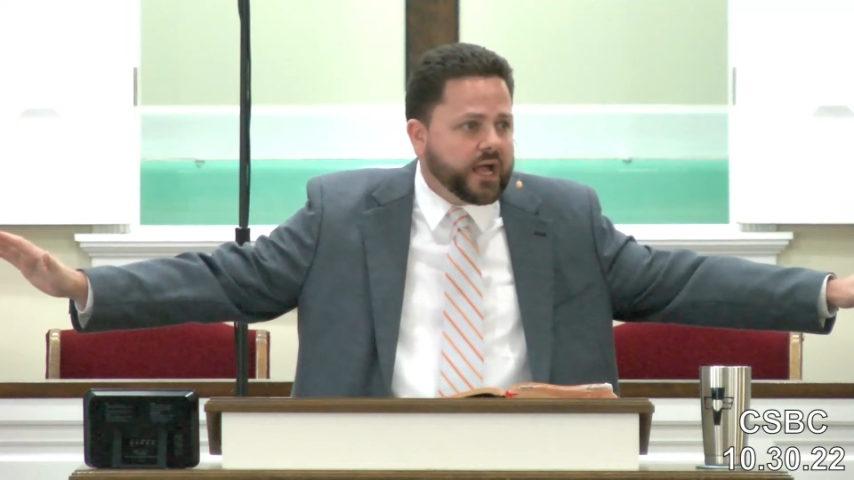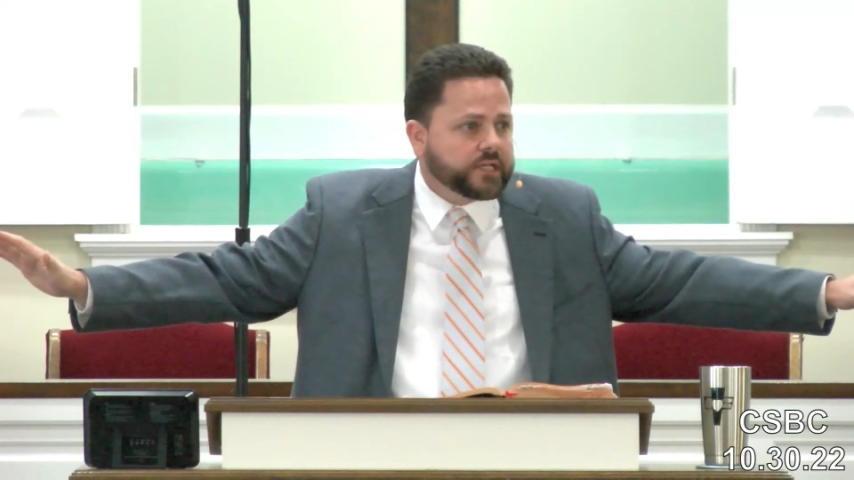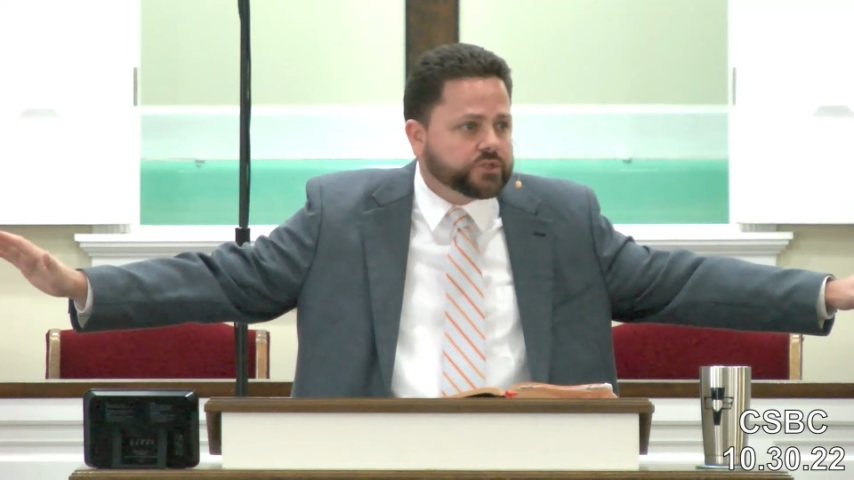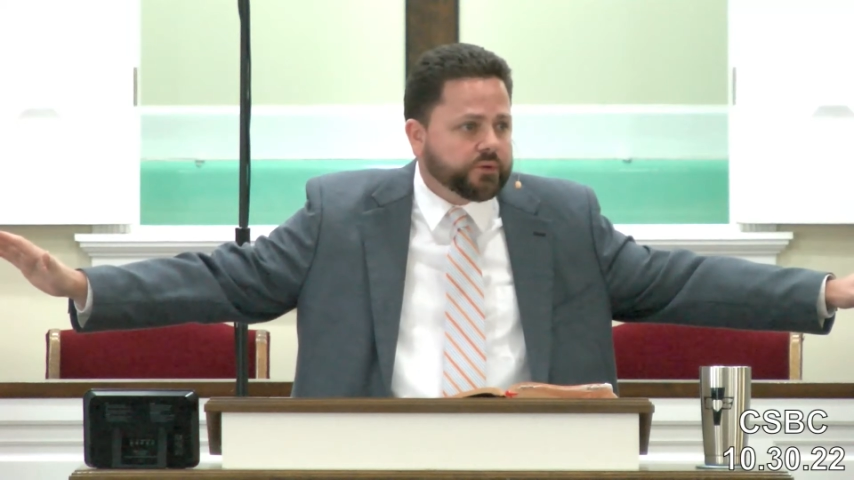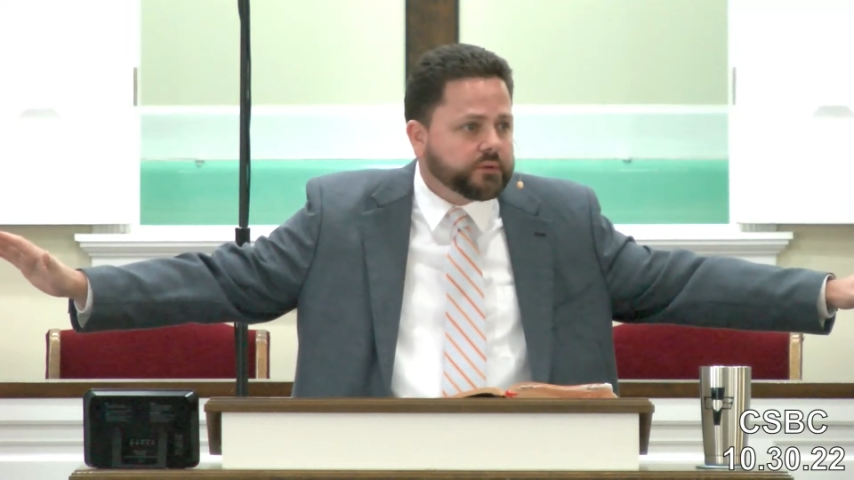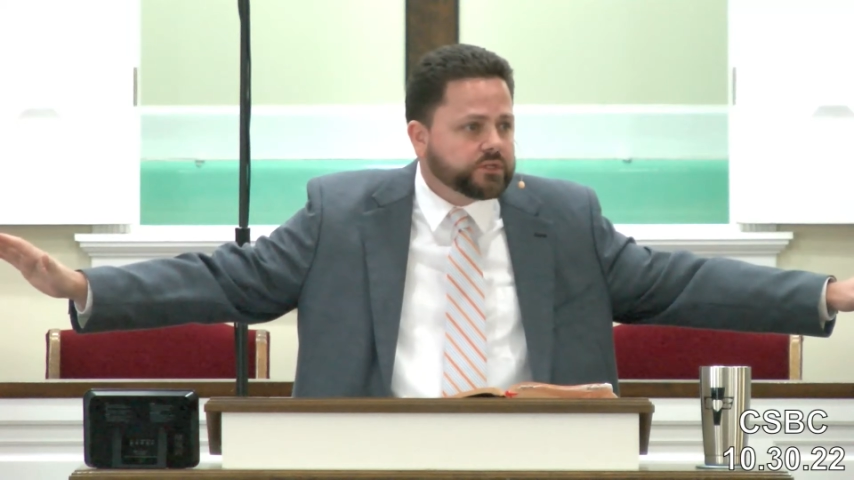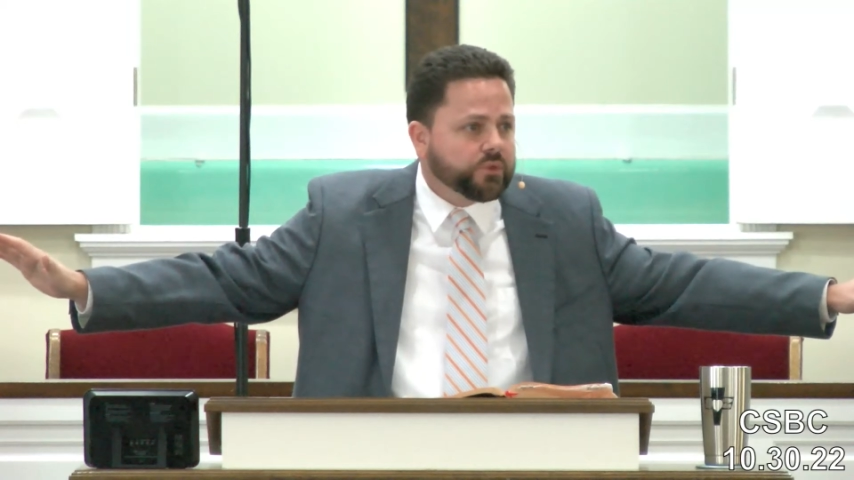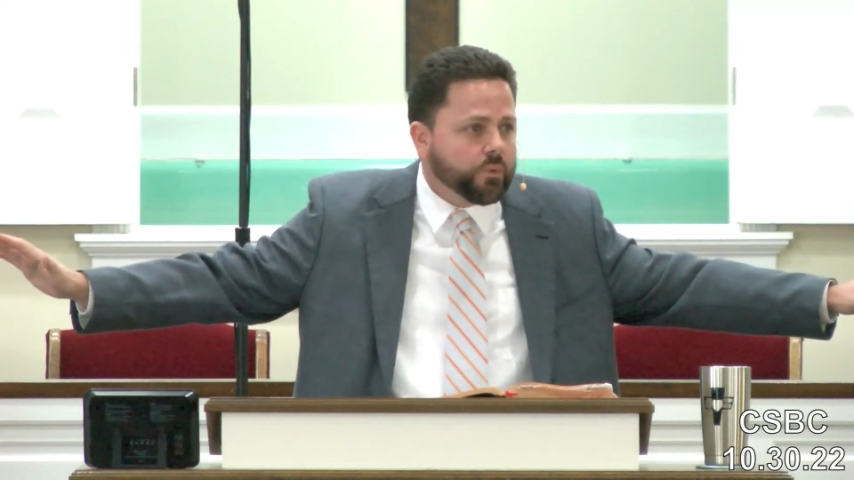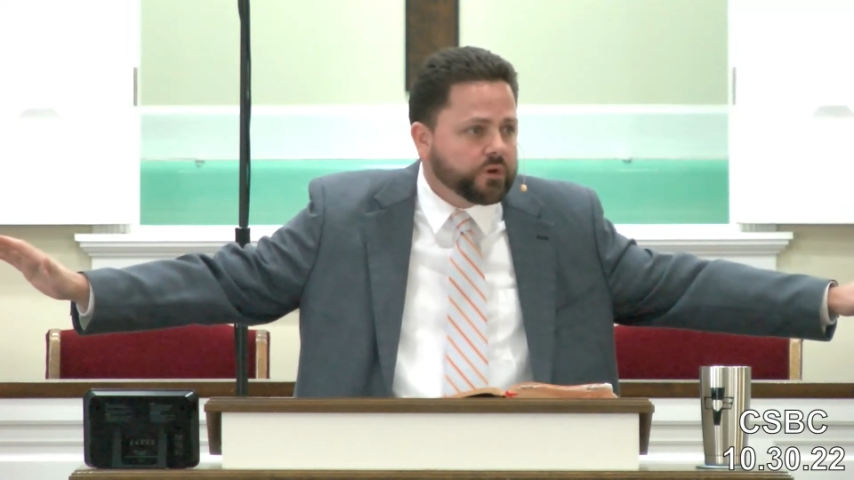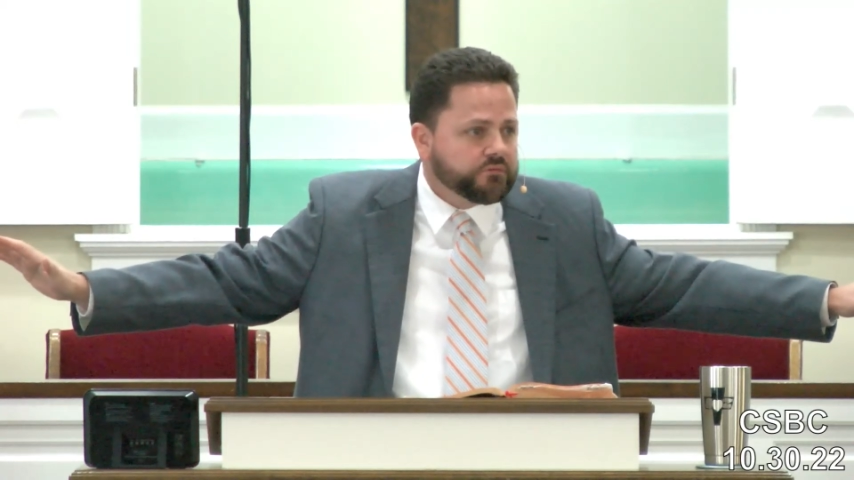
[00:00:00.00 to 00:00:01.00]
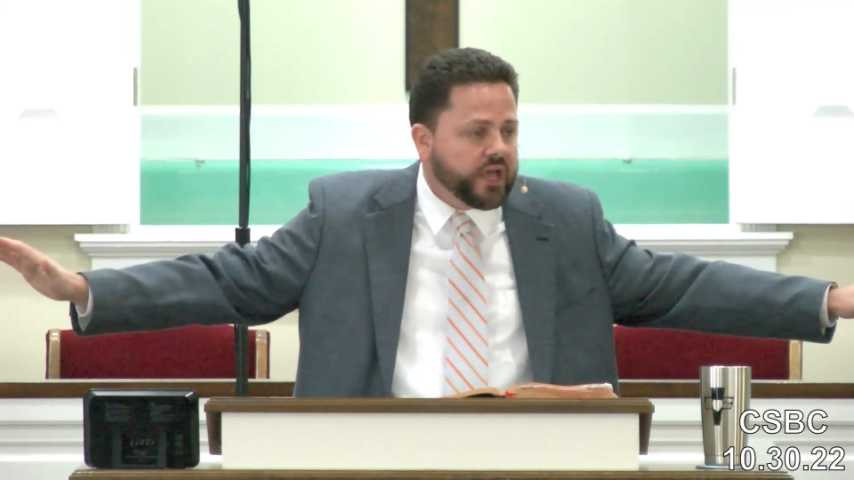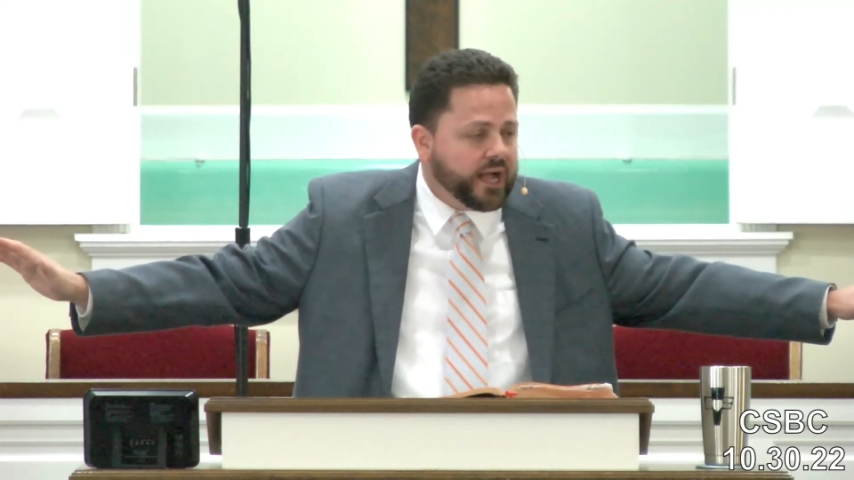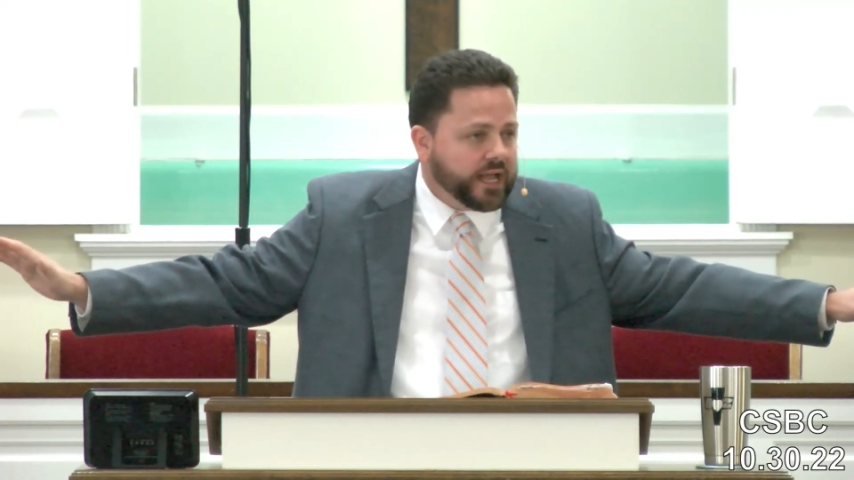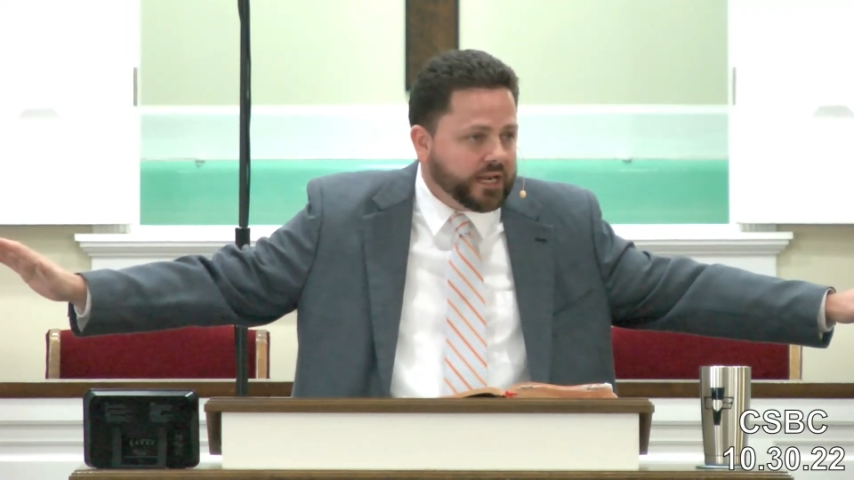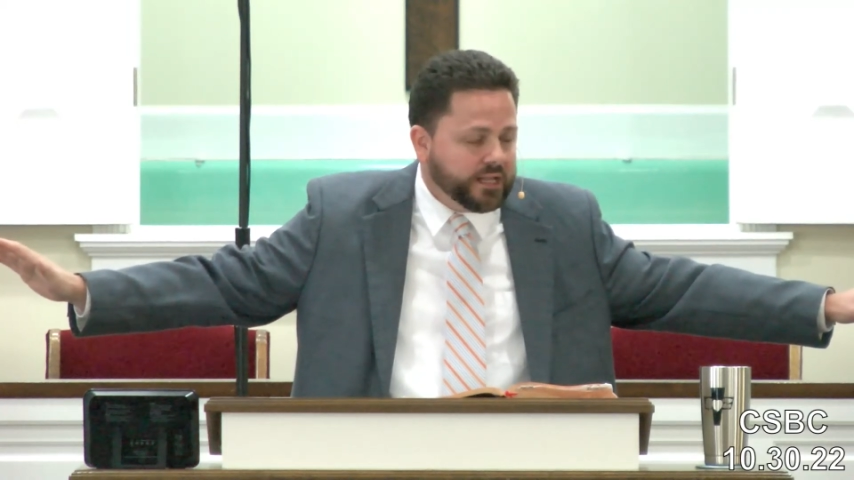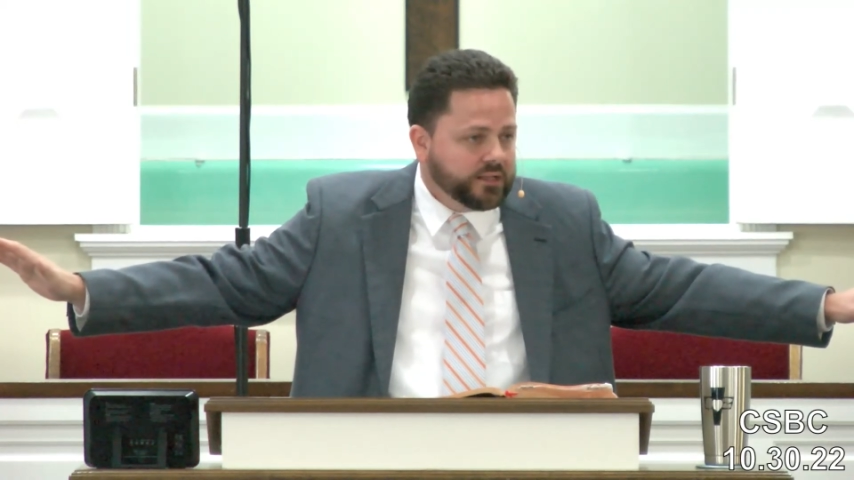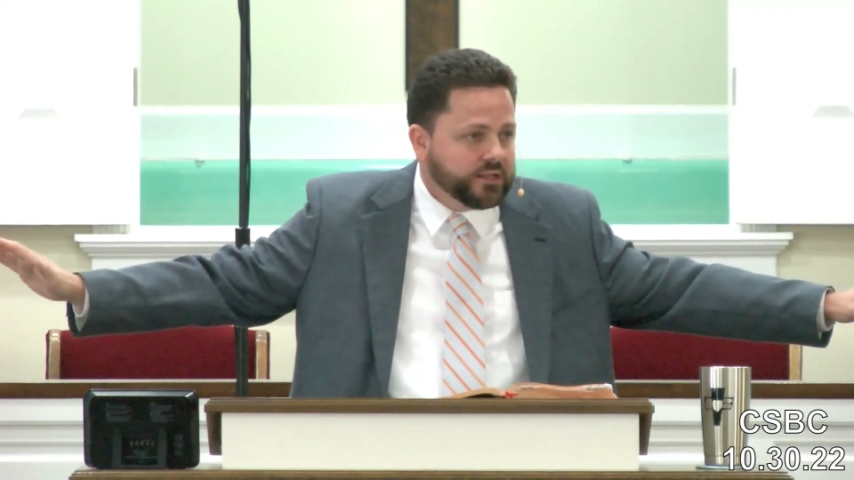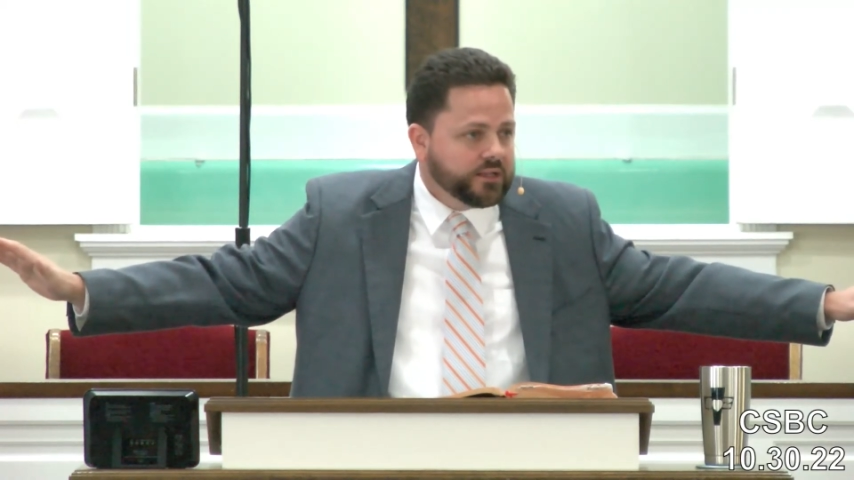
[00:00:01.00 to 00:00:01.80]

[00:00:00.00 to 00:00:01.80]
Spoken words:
contrary to the Word of God.